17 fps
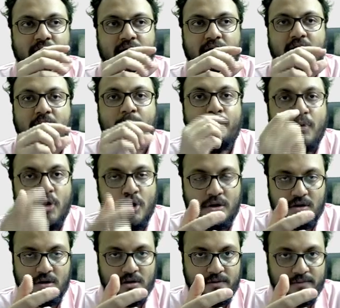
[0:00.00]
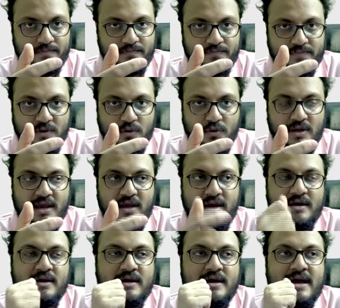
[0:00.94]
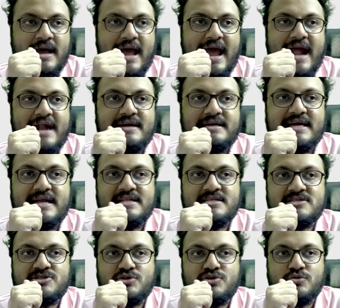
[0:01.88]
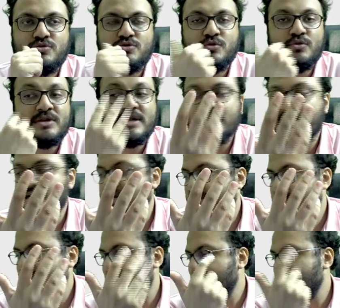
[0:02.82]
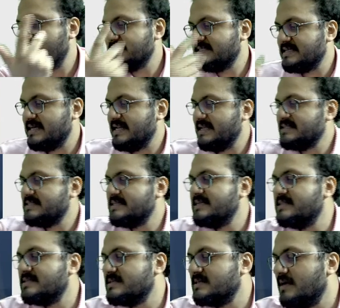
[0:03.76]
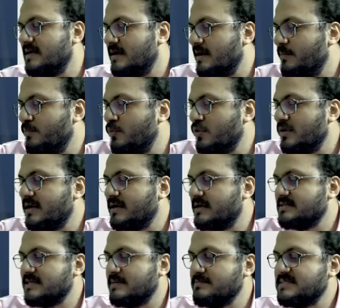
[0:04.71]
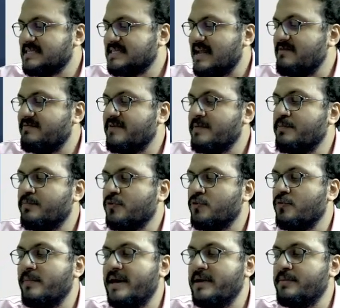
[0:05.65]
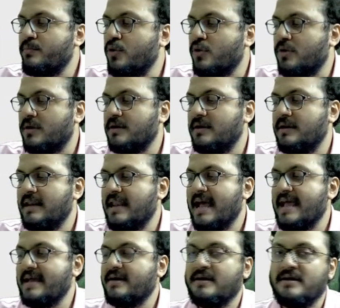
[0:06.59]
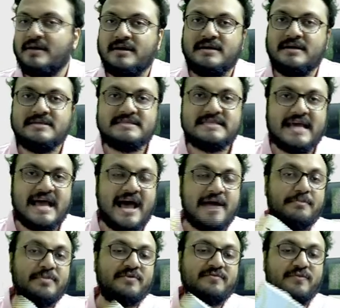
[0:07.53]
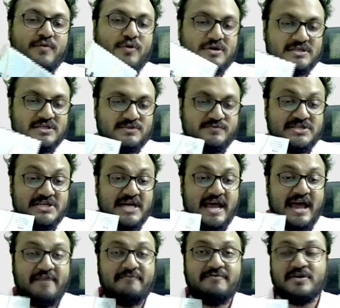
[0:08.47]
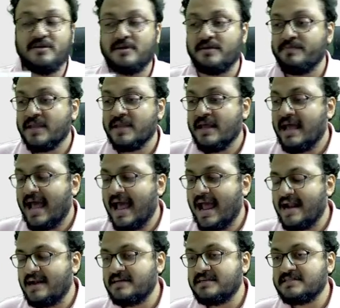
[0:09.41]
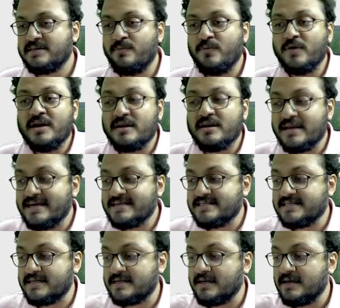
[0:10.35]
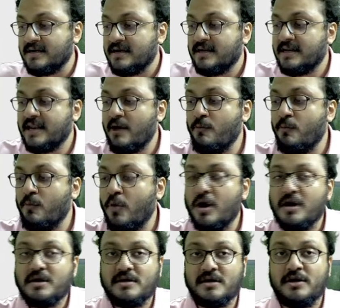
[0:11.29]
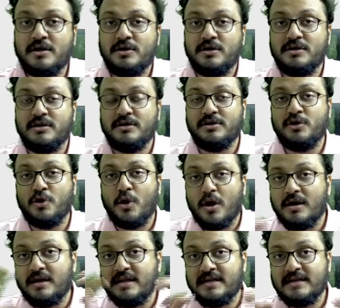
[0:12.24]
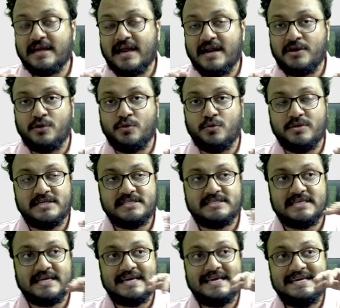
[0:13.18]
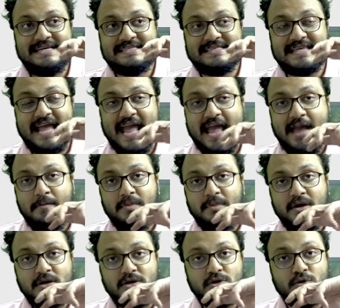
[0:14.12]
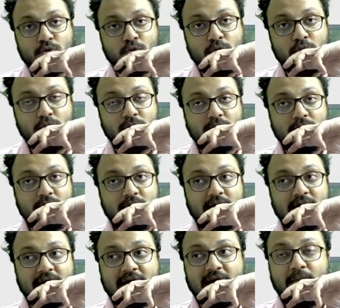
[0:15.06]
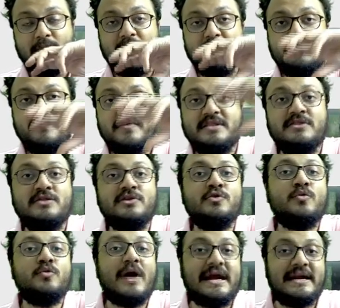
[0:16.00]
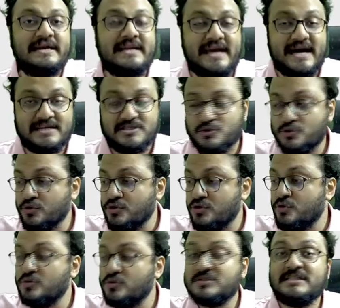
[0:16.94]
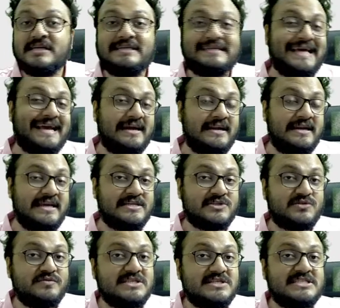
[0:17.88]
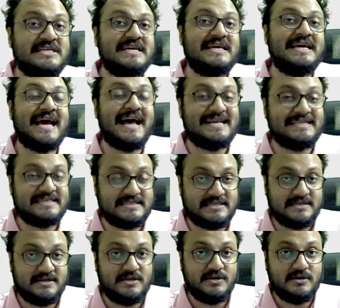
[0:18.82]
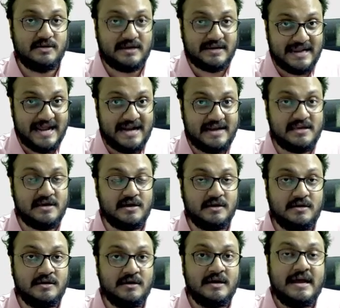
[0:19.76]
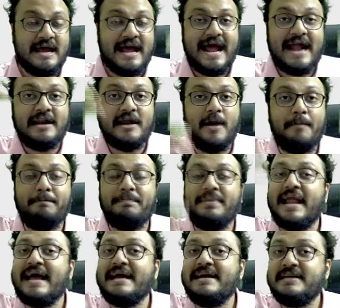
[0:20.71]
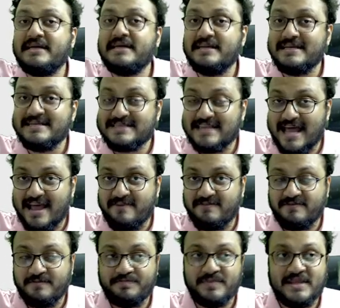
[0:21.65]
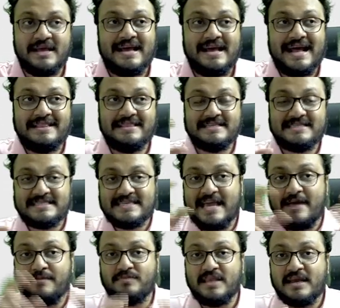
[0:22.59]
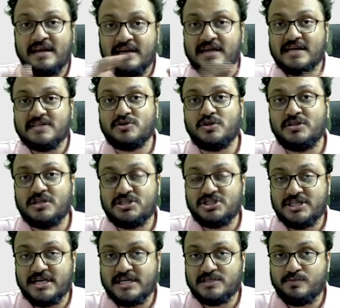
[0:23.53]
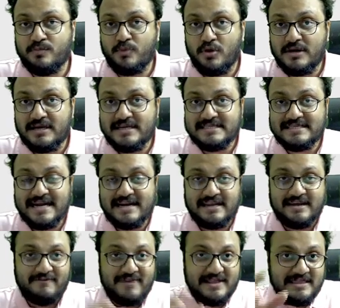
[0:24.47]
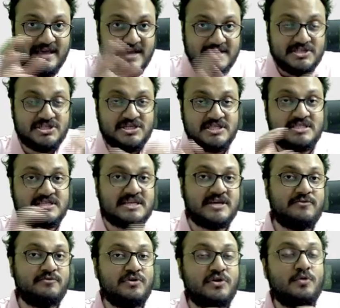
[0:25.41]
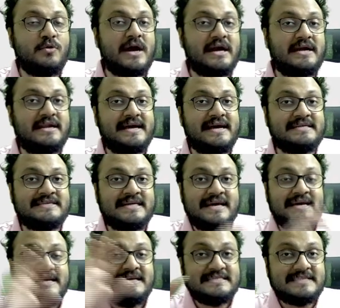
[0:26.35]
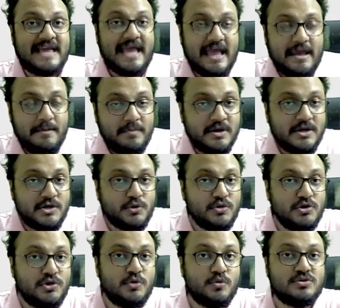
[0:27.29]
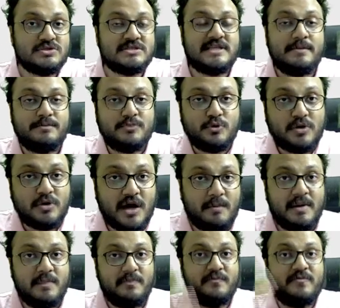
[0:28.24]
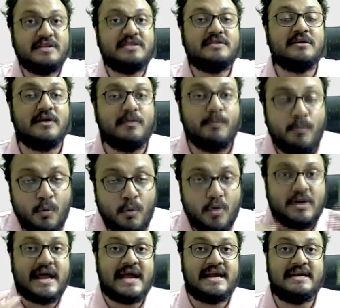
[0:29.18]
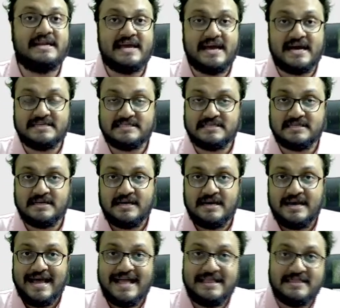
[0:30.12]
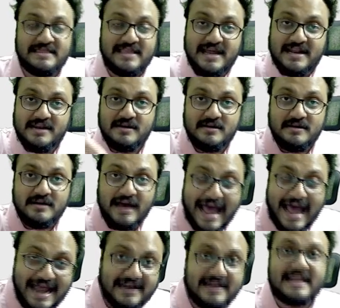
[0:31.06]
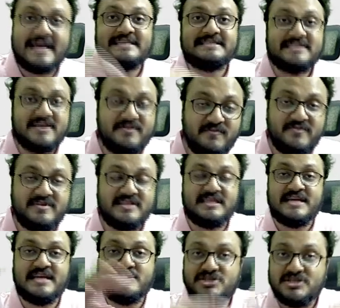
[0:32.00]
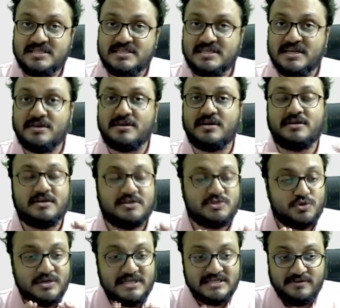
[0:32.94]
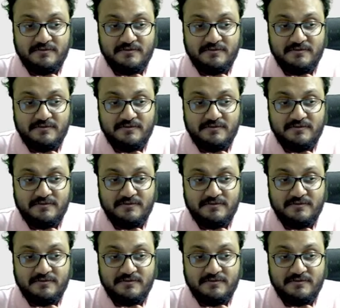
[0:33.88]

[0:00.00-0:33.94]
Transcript: a book okay and tells you to read it and let's say let's say uh, a book some self improvement book like say hyper focus which i have here and someone reads it now what jorden can do is he's able to come up with new ideas to use the techniques which he has read here and apply it in his life and the same thing he does on the chessboard is that when the engines give new ideas he's able to use them to come up with more ideas and then analyze them with engines in return. So he's a